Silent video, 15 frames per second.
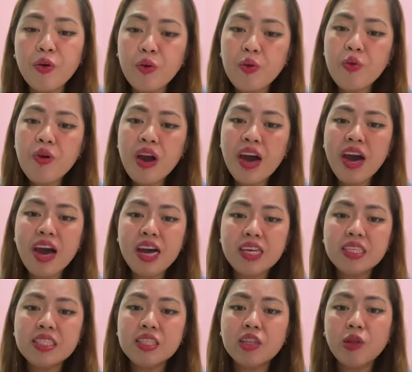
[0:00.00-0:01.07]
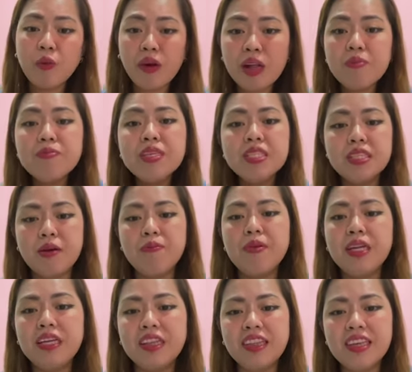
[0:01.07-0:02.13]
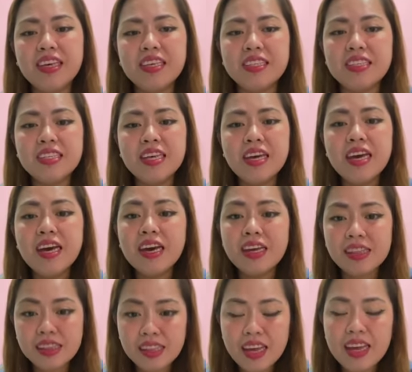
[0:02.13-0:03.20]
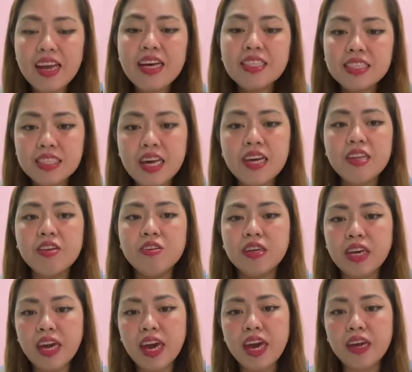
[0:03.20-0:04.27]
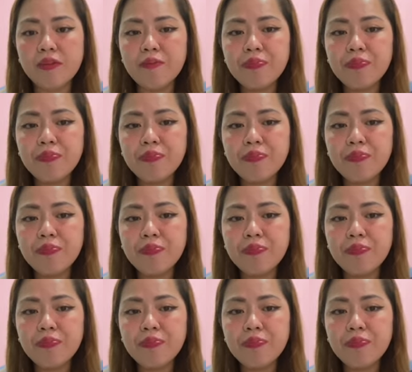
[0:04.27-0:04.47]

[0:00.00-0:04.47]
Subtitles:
who has 12 disabilities. Then I said, okay.